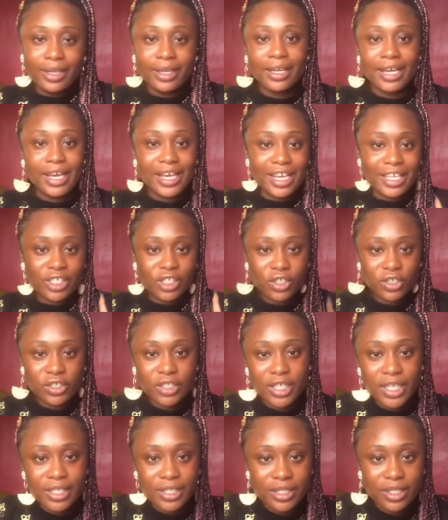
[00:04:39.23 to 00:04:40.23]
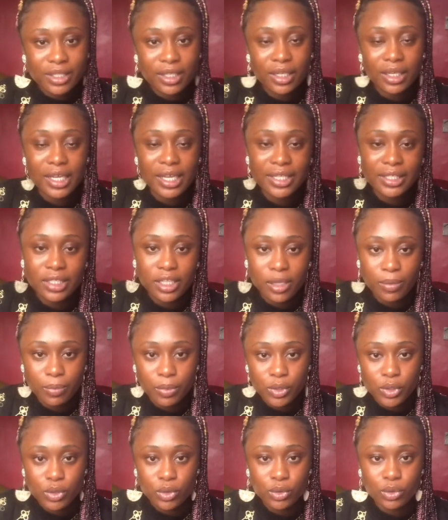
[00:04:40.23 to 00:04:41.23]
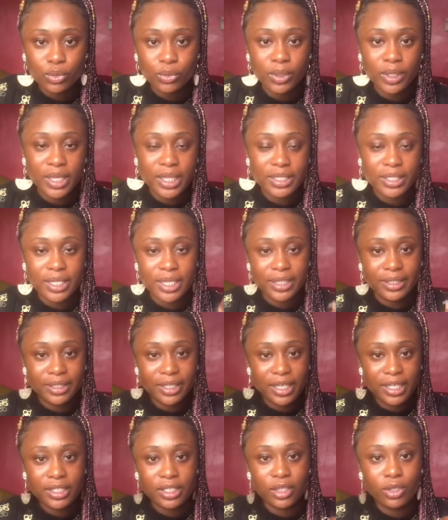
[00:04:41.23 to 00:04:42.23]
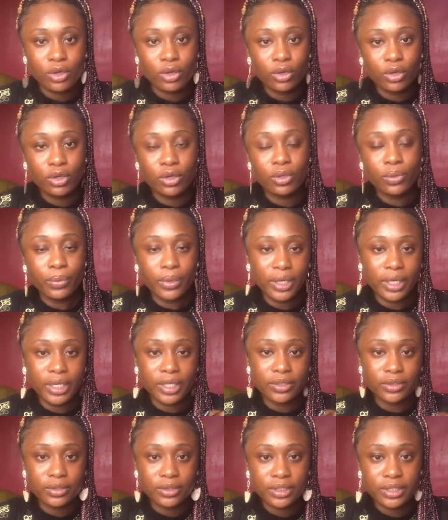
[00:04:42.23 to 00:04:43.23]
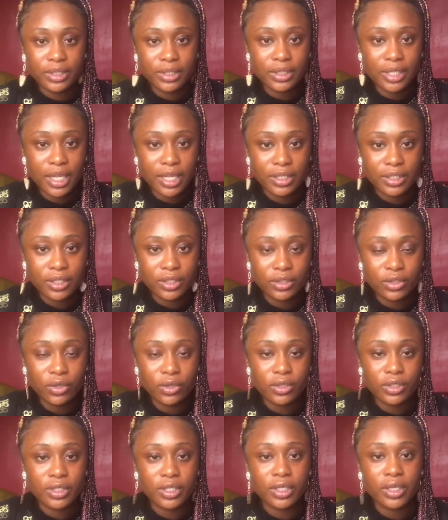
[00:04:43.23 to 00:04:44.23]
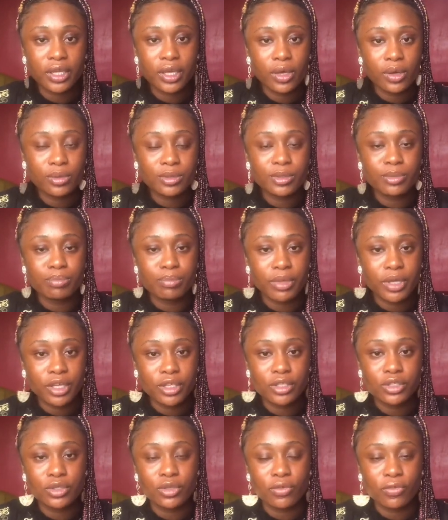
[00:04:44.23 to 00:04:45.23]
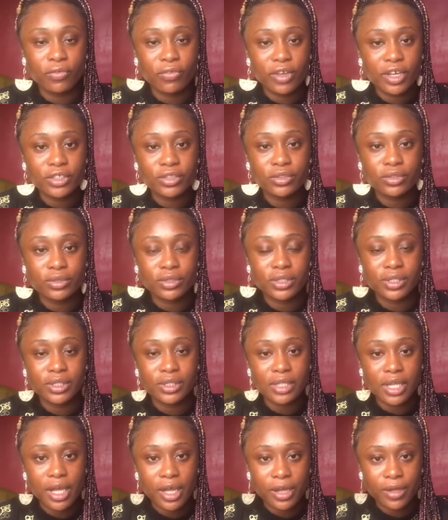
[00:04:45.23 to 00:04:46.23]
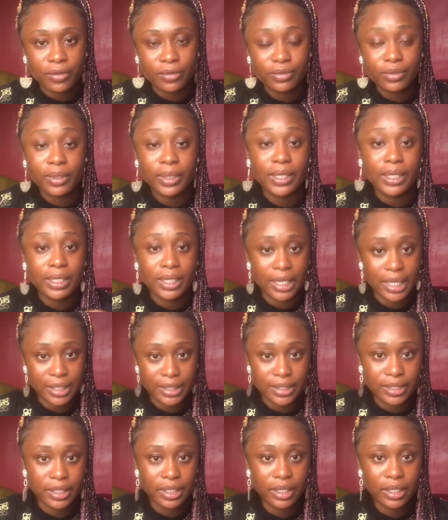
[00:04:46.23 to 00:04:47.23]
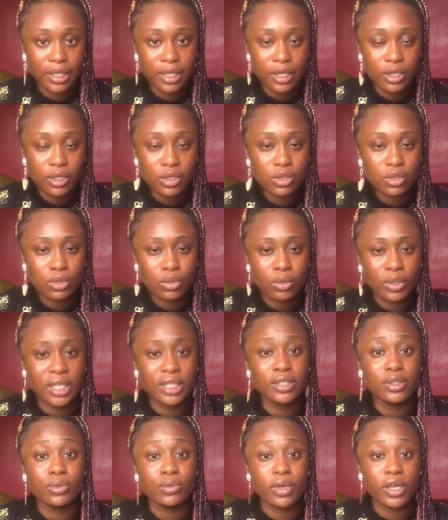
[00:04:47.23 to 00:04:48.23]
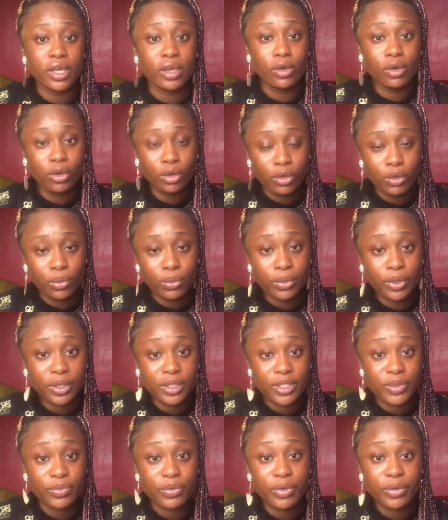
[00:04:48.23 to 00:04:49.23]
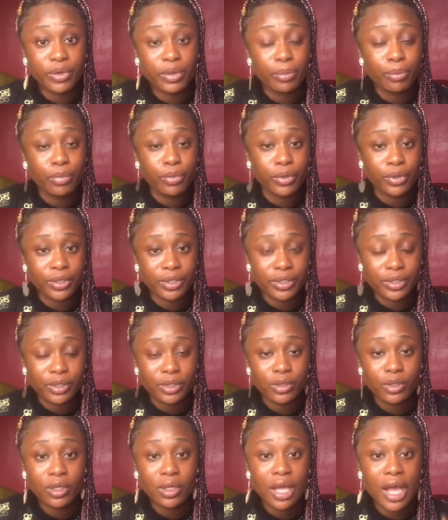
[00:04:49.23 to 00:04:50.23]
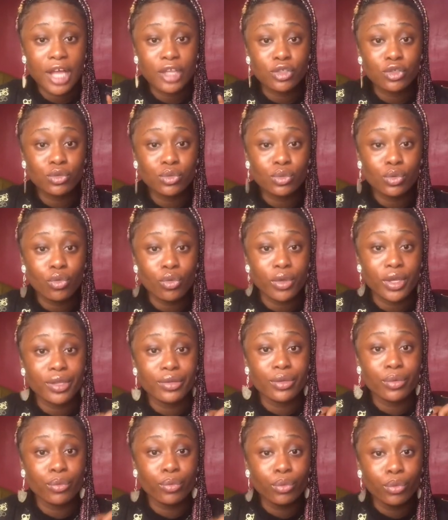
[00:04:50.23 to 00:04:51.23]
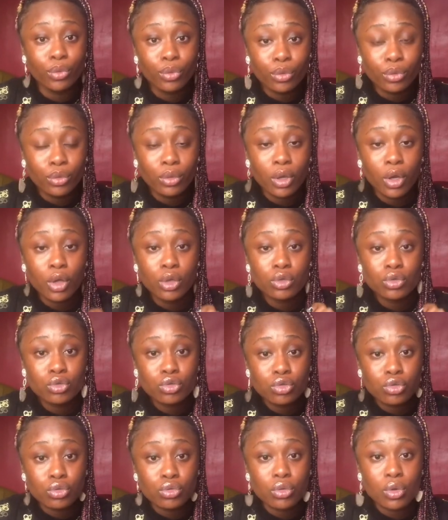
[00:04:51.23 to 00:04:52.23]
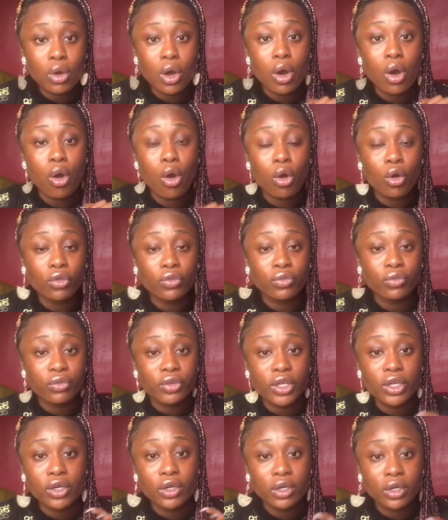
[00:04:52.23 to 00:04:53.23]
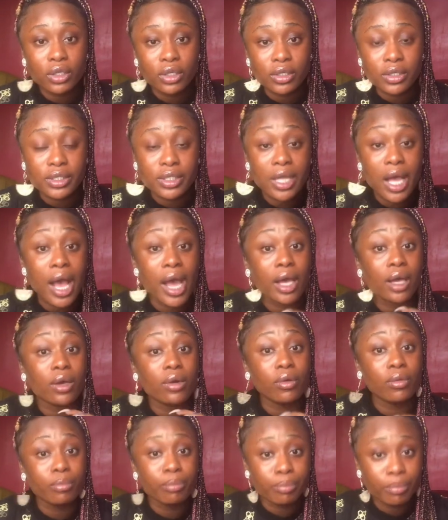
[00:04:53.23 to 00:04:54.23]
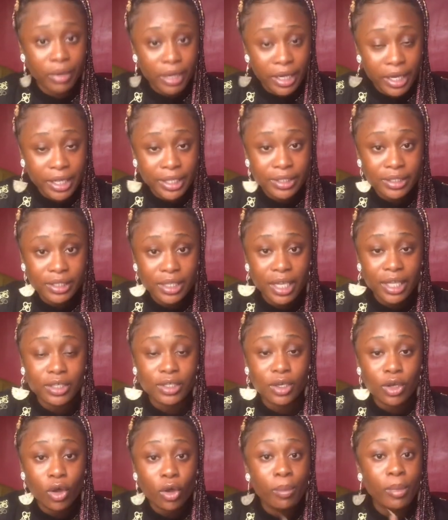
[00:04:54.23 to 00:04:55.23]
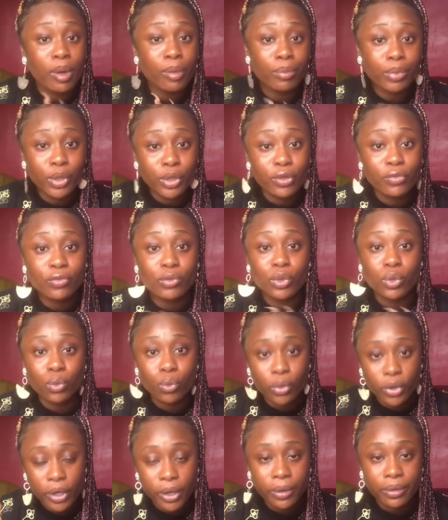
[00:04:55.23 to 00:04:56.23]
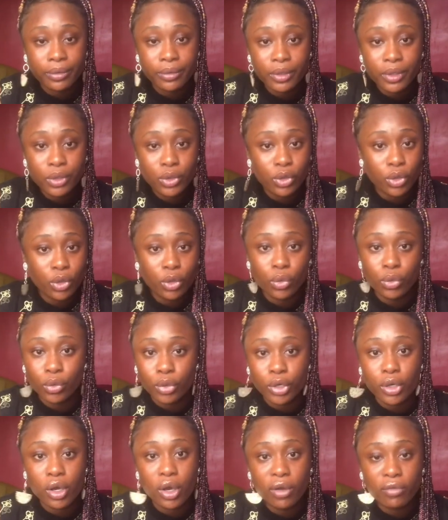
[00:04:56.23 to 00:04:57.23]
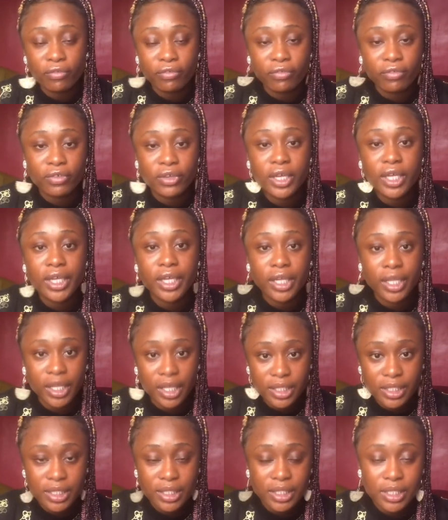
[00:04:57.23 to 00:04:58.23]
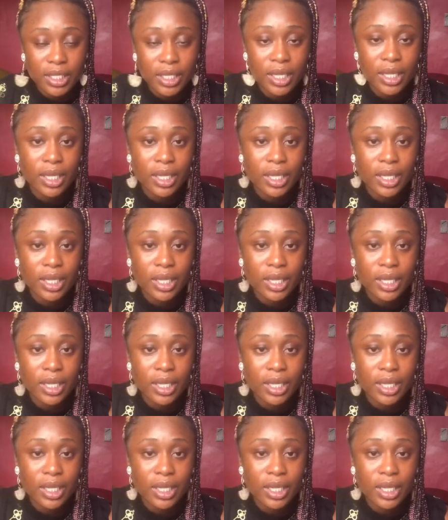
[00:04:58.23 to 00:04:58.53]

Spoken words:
Like I suggested in the last episode when I said get a color wheel and understand it, because it helps make your fashion style classy. So that is why a color wheel is very important. And in a rule, 2 or 3 colors are combined and they come out beautifully well. You're not going off. Yes.